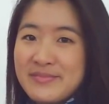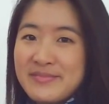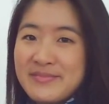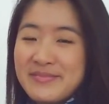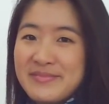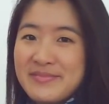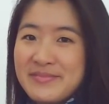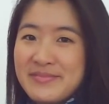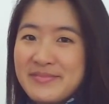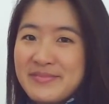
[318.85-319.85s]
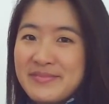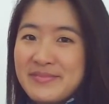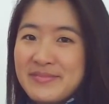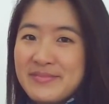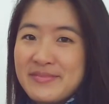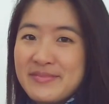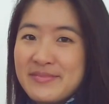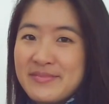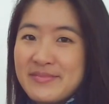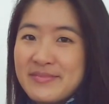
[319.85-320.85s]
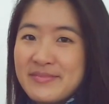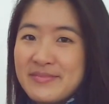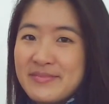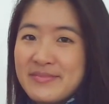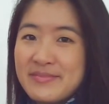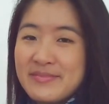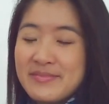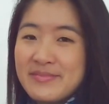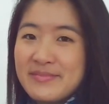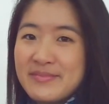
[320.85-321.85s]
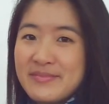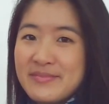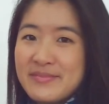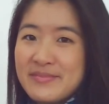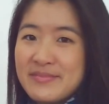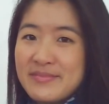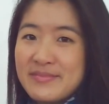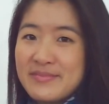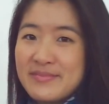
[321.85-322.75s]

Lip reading: [no speech]